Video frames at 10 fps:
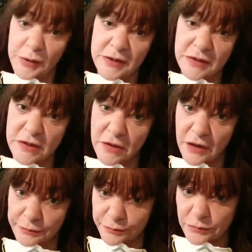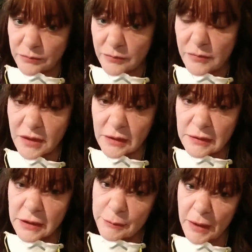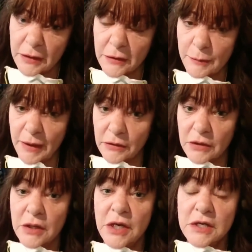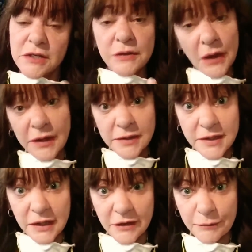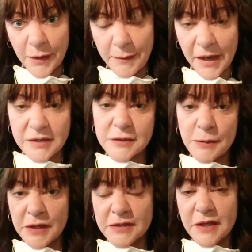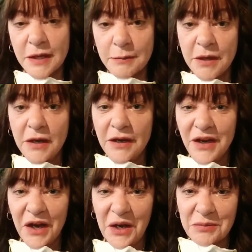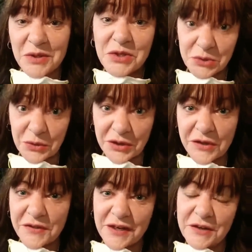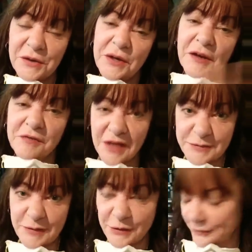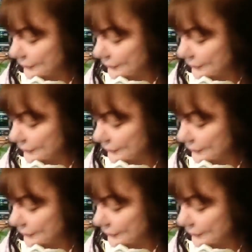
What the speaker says: replaced the jar lid back on the powder. So now I can take off my mask because I'm sure that I don't have glass powder